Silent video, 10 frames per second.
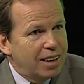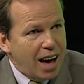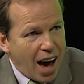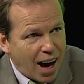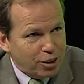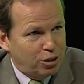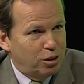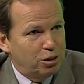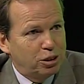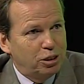
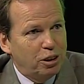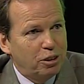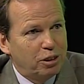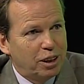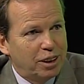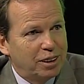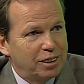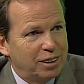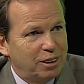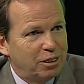actors, you
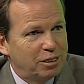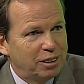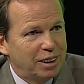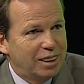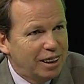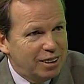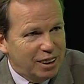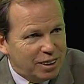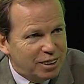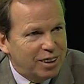know,
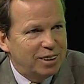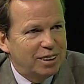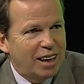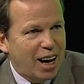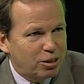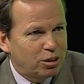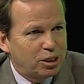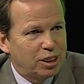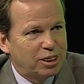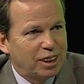in
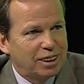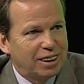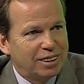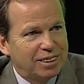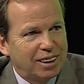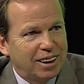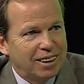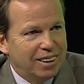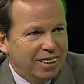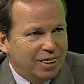actresses, and
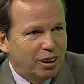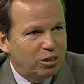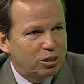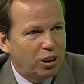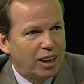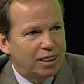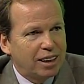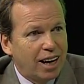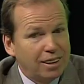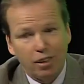you know, try to tie it.